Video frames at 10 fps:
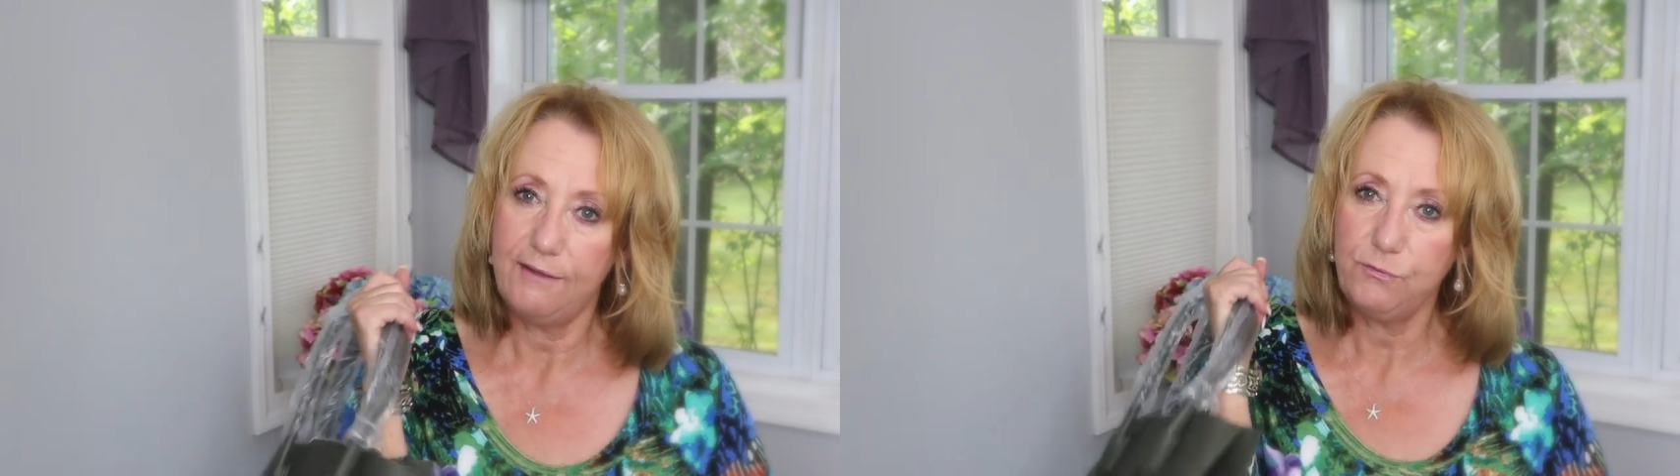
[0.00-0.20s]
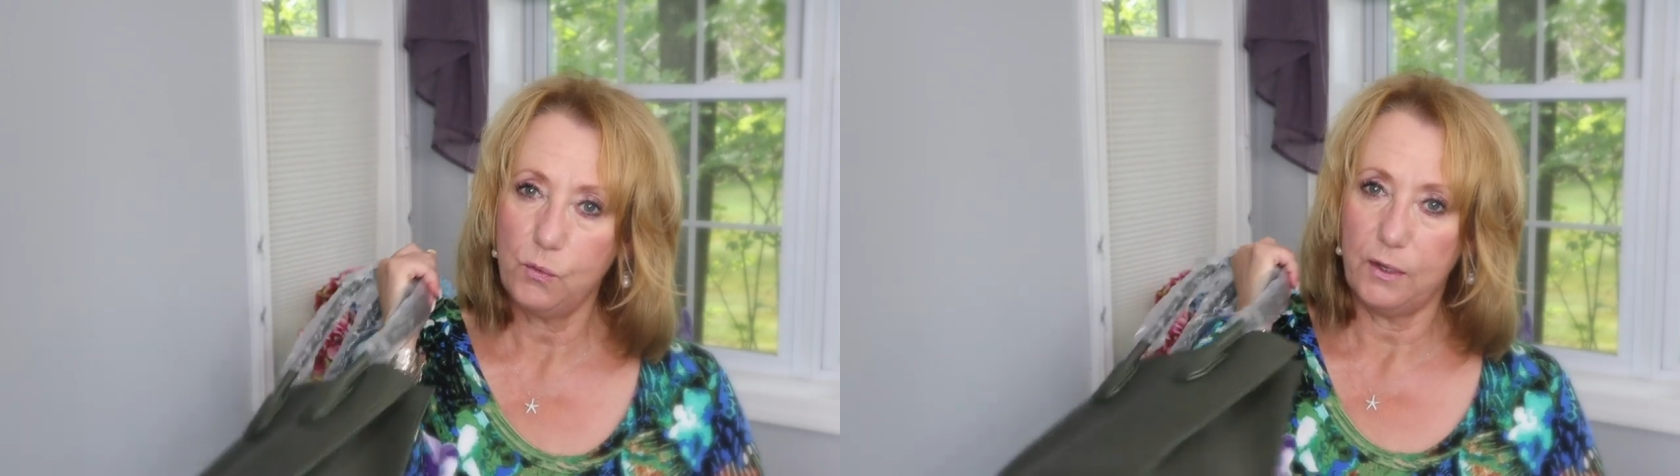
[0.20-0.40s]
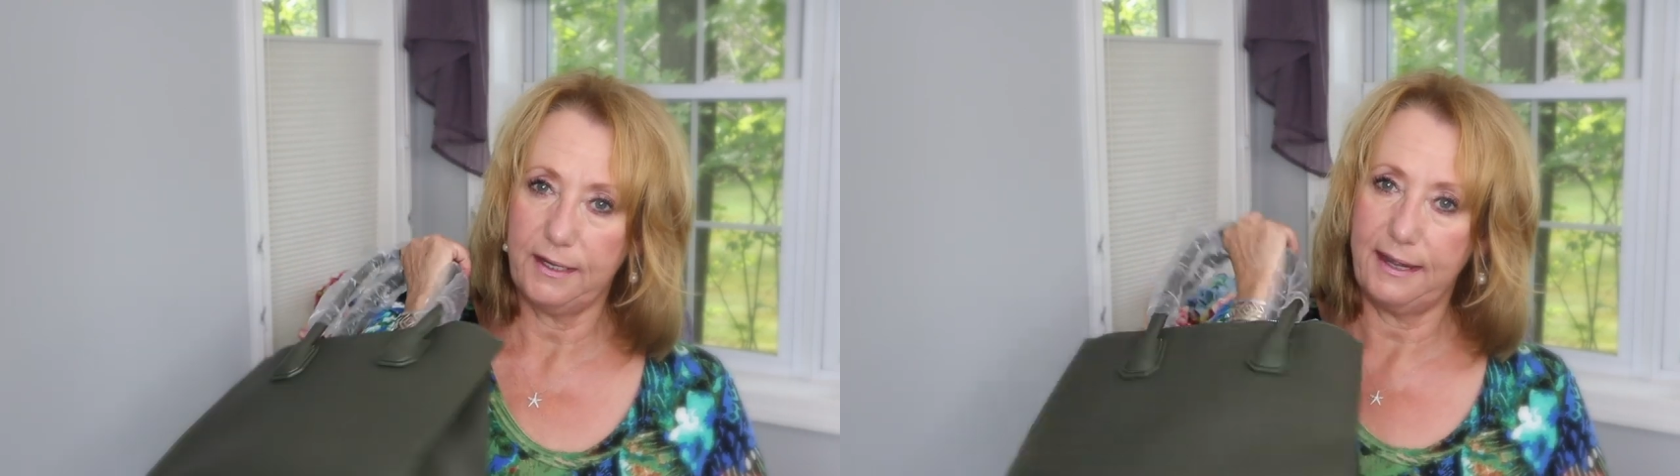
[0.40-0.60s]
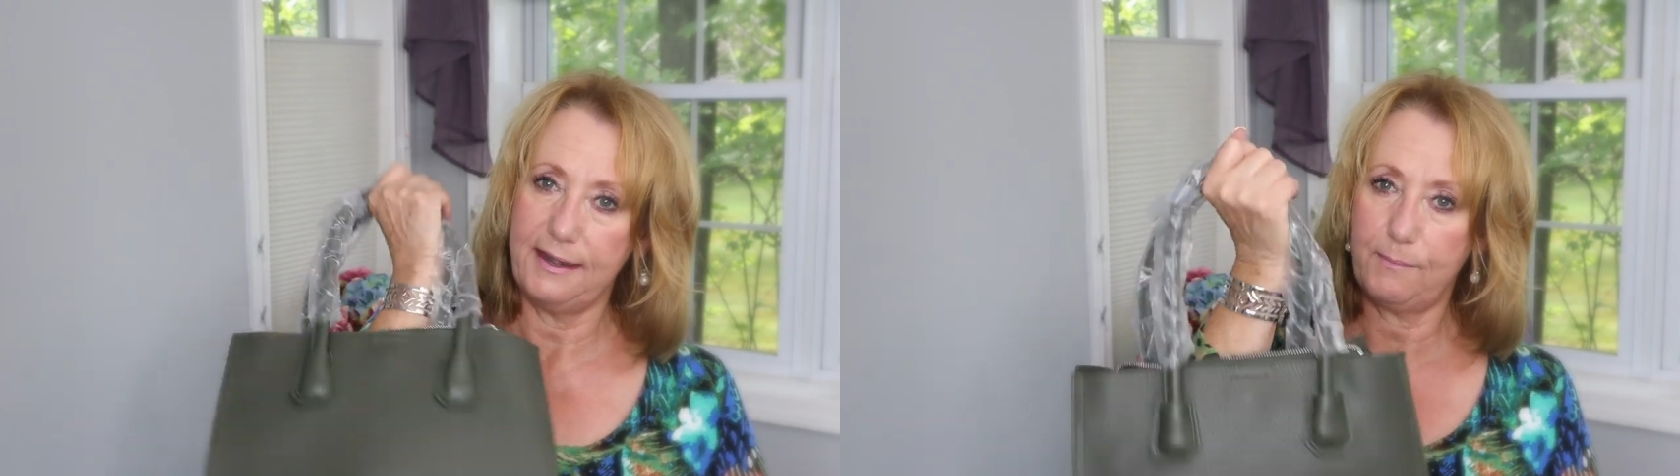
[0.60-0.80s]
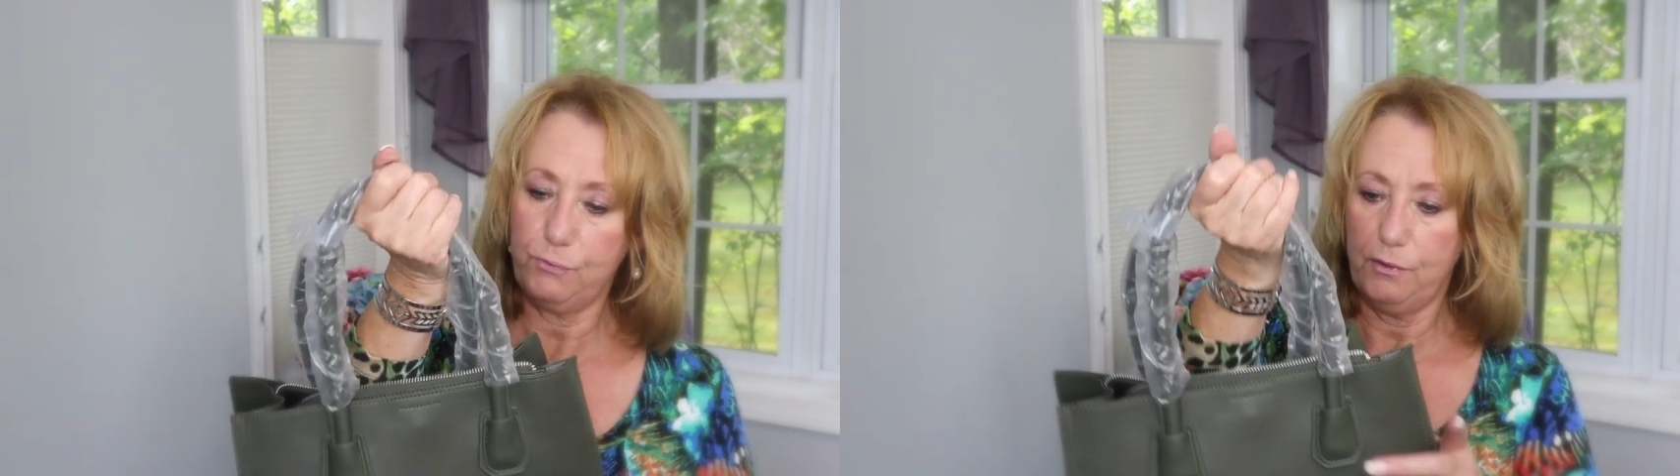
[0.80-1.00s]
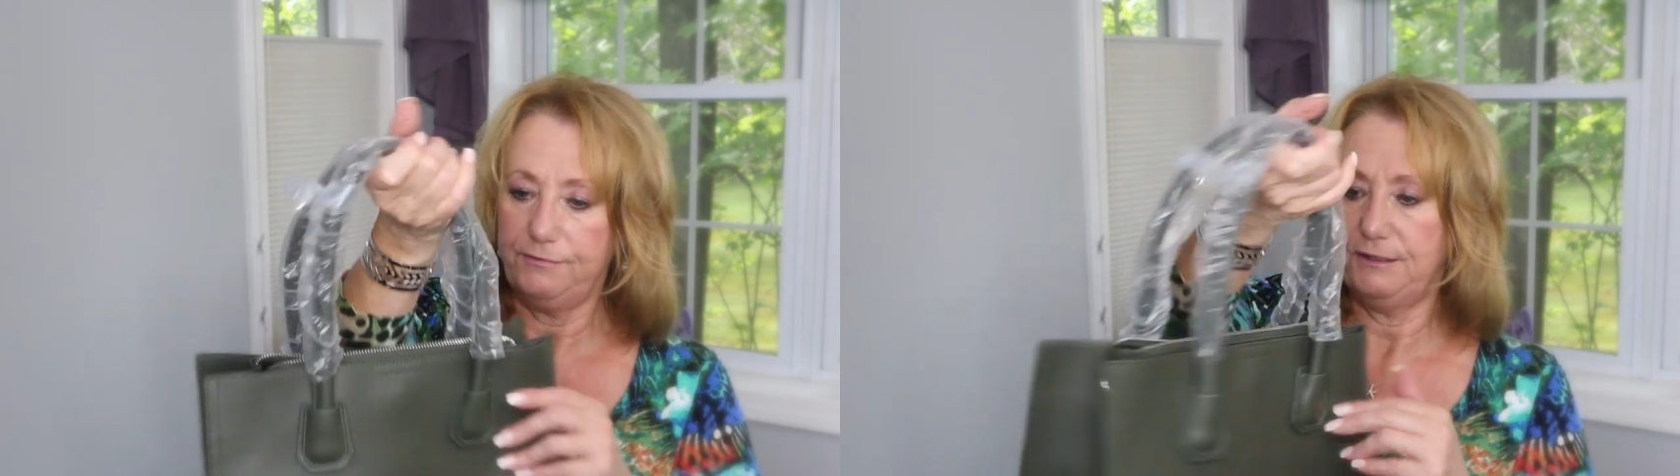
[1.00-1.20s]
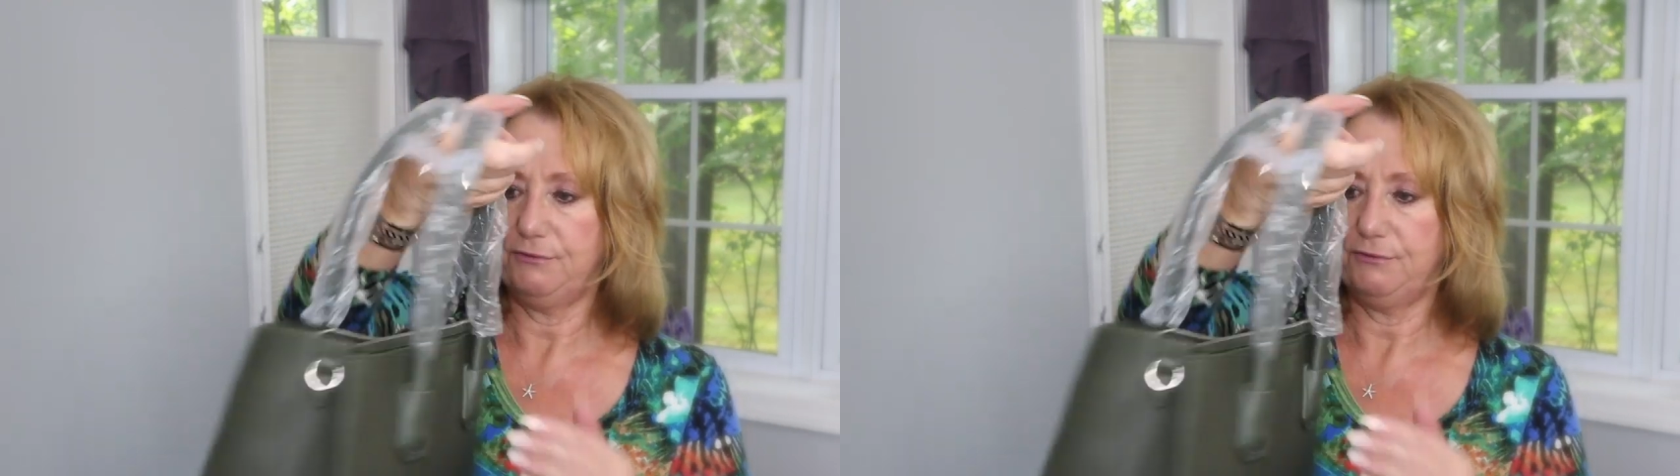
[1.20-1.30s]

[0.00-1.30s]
I've worn a number of